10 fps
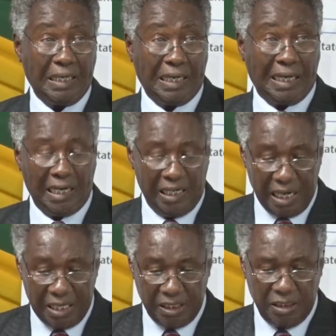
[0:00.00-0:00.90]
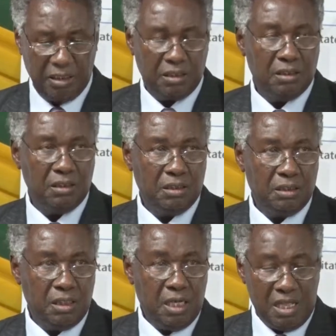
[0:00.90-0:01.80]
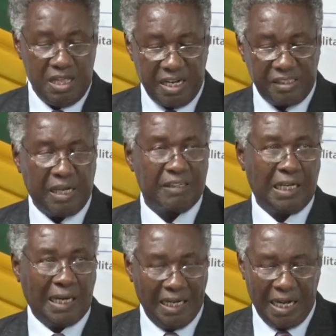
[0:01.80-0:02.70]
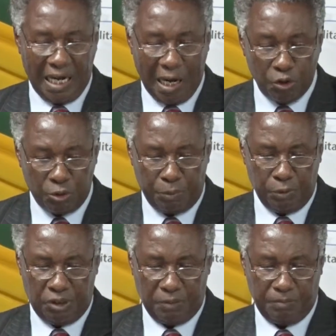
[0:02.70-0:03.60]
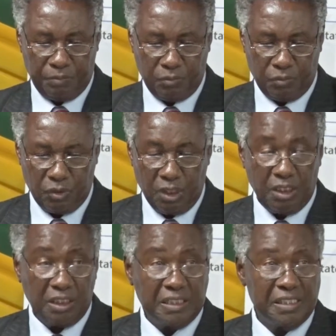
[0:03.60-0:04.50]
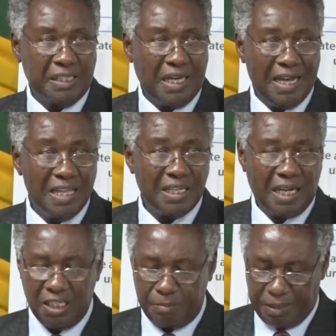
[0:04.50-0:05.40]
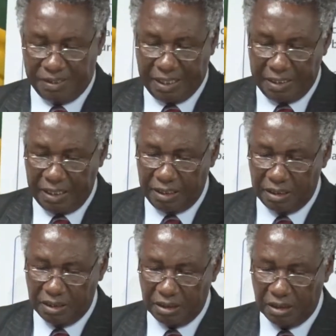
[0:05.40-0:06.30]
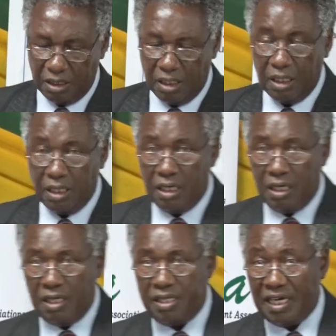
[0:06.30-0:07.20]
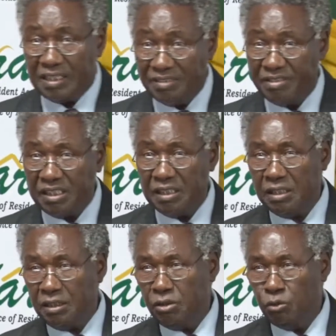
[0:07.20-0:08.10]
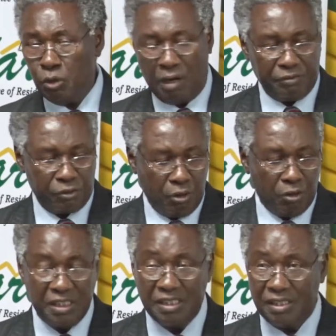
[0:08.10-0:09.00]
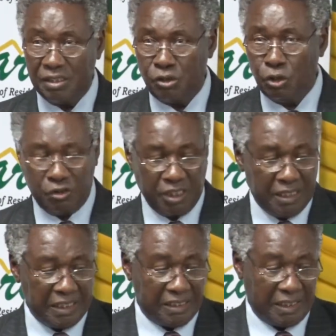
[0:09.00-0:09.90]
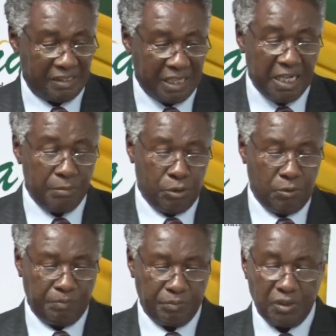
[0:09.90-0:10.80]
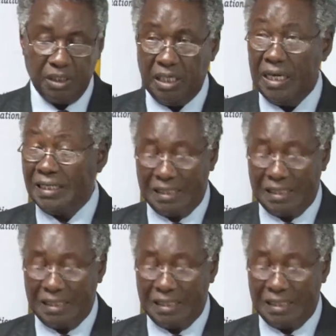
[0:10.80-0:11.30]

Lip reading: clearly, there is a clear output, it is ethically presented, the activity you have chosen is sustainable and